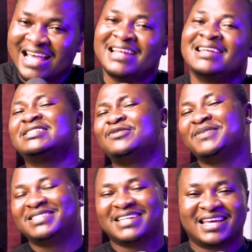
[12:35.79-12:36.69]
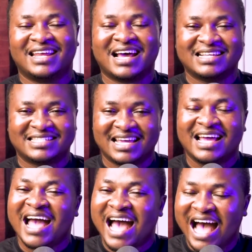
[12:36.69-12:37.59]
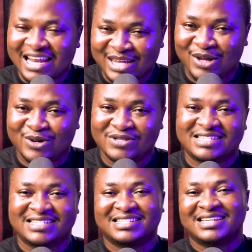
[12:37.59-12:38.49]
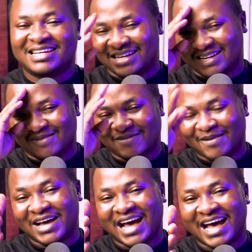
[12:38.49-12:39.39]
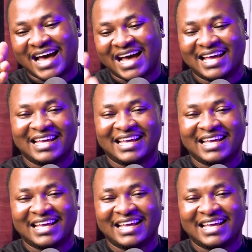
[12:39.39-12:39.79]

Until we meet again, I say adios. Bye-bye.